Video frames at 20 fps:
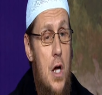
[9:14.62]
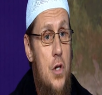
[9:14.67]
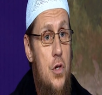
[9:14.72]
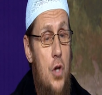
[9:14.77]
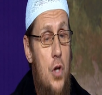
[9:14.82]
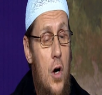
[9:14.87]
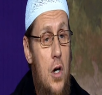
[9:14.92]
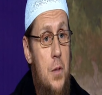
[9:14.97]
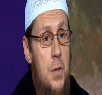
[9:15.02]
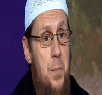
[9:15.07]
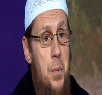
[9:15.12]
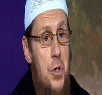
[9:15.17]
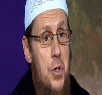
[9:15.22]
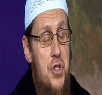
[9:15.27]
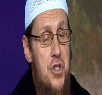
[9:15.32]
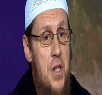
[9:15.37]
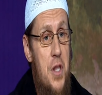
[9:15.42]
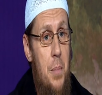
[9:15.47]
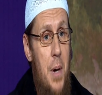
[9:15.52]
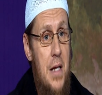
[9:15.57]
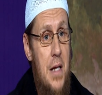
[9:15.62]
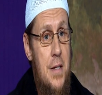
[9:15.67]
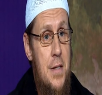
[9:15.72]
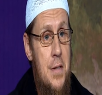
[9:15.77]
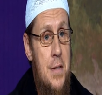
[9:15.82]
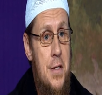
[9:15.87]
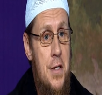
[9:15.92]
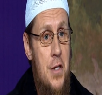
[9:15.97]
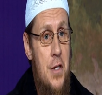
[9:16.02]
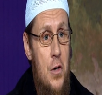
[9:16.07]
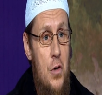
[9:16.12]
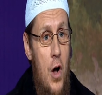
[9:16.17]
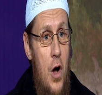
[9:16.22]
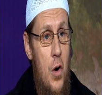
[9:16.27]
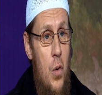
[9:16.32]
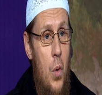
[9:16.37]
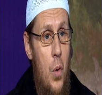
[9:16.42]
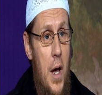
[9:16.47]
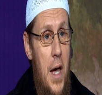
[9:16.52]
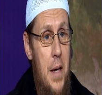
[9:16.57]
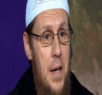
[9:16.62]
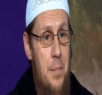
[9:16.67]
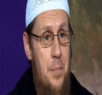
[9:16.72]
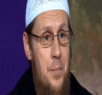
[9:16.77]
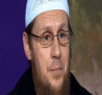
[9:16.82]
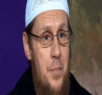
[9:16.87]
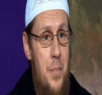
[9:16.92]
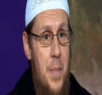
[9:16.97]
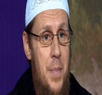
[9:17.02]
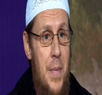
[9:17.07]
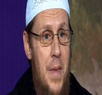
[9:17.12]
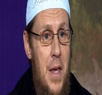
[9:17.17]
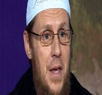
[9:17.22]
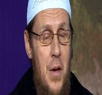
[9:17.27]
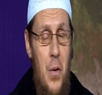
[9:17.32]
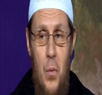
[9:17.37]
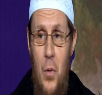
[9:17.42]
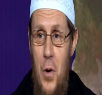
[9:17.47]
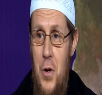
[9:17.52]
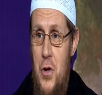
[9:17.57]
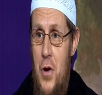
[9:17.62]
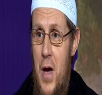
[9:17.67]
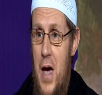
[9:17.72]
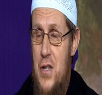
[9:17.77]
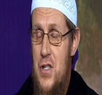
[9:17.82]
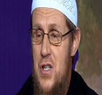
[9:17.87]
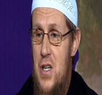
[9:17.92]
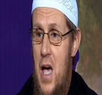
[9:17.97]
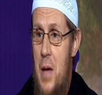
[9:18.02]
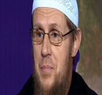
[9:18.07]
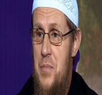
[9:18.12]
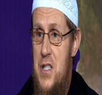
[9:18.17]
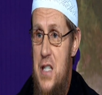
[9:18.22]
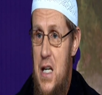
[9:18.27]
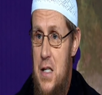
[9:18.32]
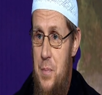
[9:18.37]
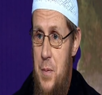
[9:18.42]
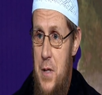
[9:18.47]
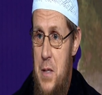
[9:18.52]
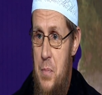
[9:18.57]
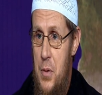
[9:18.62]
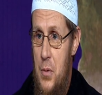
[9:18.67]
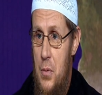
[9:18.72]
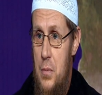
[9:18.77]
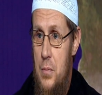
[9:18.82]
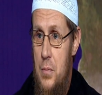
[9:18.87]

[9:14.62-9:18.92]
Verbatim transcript: Don't push the buttons in the wrong way where you actually upset people.